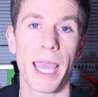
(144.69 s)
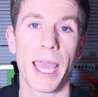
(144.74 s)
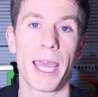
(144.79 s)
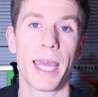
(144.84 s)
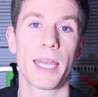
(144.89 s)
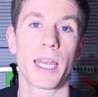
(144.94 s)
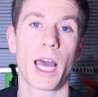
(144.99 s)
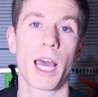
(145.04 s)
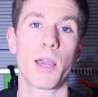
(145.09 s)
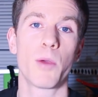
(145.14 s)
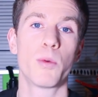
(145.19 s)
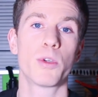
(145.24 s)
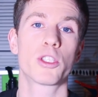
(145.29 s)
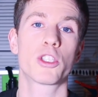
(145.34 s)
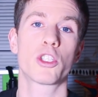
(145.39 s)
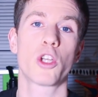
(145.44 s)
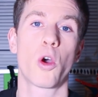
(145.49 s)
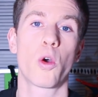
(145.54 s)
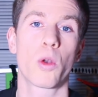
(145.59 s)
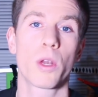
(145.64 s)
and I
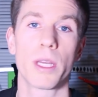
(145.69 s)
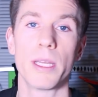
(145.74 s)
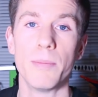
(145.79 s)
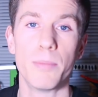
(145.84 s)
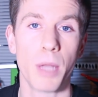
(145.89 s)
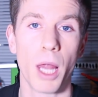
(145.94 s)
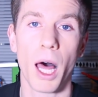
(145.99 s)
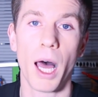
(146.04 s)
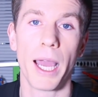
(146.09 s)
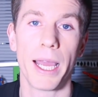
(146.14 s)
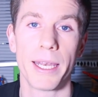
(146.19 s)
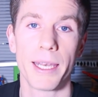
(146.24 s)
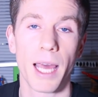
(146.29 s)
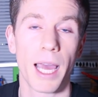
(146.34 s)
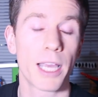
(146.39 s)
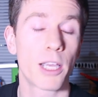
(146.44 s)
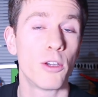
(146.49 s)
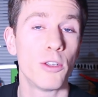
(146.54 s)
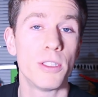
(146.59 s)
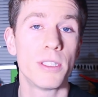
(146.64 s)
was totally blind.
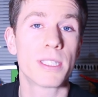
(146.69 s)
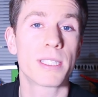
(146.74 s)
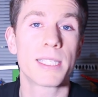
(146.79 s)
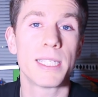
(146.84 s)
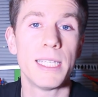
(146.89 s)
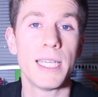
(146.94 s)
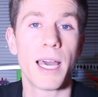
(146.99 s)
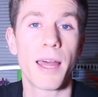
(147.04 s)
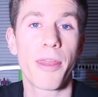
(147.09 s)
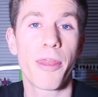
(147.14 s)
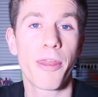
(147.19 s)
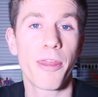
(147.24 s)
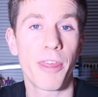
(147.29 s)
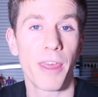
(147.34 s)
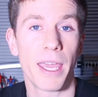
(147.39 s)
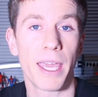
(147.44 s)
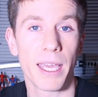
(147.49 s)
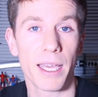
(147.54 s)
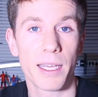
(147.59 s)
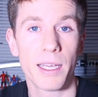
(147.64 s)
I couldn't see a
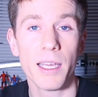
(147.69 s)
thing.